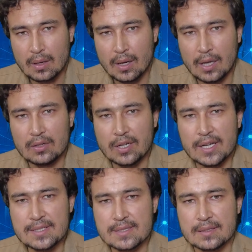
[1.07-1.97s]
Hello
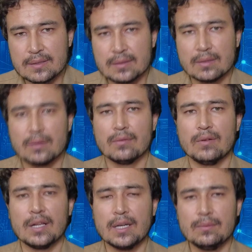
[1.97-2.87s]
guys,
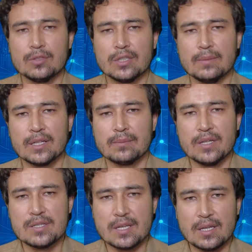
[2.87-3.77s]
welcome to the back my
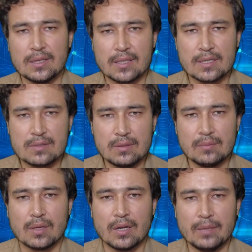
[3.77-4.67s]
channel Tech Zone.
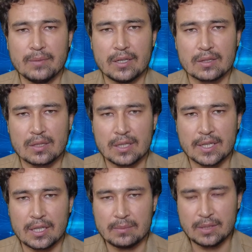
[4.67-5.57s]
I am Hayatullah
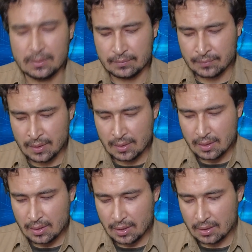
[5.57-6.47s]
Karimi.
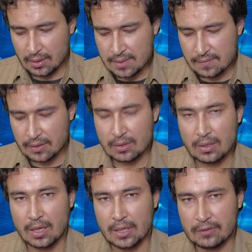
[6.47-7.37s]
In this video
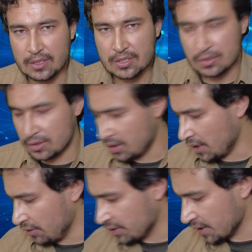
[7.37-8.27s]
I want to show you
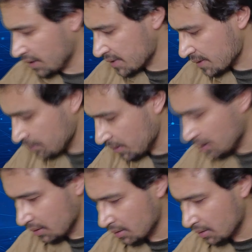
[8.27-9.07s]
how you can assemble